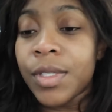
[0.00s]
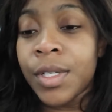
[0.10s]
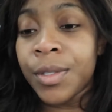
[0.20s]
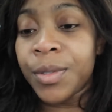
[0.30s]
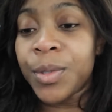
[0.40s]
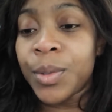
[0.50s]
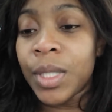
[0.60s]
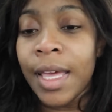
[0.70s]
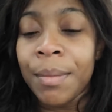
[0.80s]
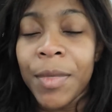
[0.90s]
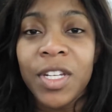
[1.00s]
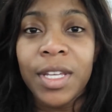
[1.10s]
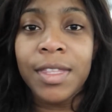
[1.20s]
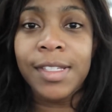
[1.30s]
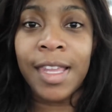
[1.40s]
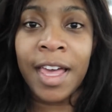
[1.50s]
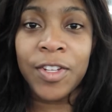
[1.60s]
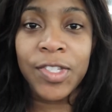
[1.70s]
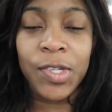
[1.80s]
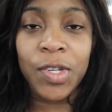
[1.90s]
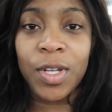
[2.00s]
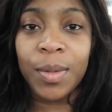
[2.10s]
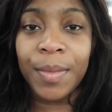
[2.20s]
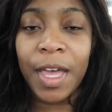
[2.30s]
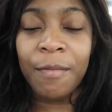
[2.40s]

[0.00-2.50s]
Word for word: so yeah, I'm gonna get this lash serum,